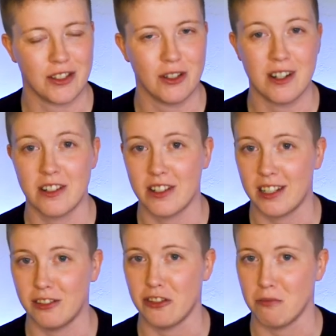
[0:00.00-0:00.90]

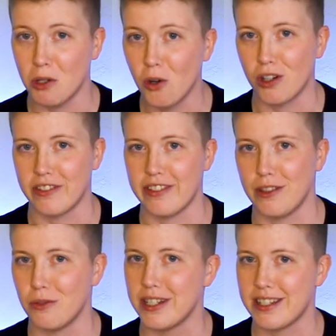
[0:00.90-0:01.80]
$200 more than the
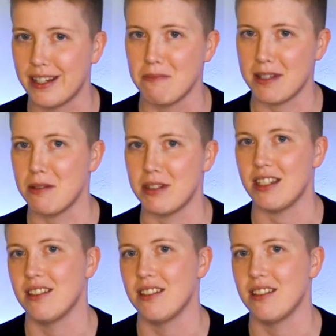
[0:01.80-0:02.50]
one-time payment.